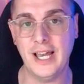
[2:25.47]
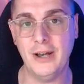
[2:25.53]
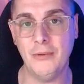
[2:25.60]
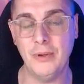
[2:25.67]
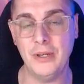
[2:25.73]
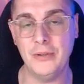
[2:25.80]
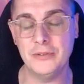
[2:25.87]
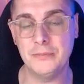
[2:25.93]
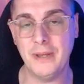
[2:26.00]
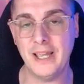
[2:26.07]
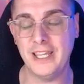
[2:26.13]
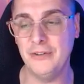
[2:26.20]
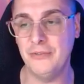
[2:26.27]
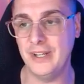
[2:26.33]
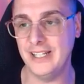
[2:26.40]
when he was
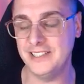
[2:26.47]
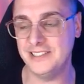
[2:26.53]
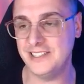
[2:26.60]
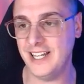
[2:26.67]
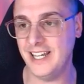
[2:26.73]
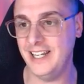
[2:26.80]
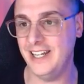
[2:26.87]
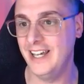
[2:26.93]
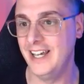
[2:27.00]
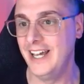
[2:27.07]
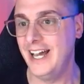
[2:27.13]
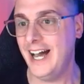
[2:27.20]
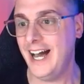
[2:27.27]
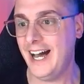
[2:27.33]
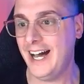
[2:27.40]
back in real estate.
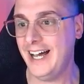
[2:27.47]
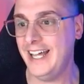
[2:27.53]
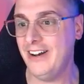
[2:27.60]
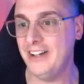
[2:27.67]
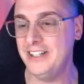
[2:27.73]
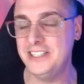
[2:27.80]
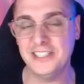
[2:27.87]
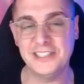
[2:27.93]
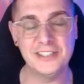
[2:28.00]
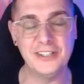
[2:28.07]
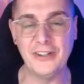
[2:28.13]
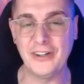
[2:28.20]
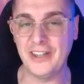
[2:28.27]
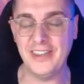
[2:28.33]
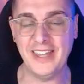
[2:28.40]
And I just
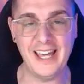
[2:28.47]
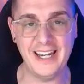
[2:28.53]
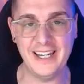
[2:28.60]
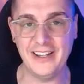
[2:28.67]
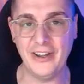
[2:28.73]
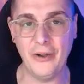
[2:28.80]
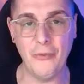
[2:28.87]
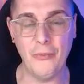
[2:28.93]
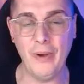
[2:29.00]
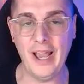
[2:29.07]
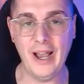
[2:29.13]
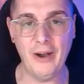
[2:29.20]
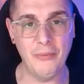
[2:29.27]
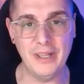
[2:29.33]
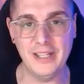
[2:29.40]
look at that and go,
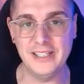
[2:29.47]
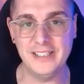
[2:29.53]
wow, we are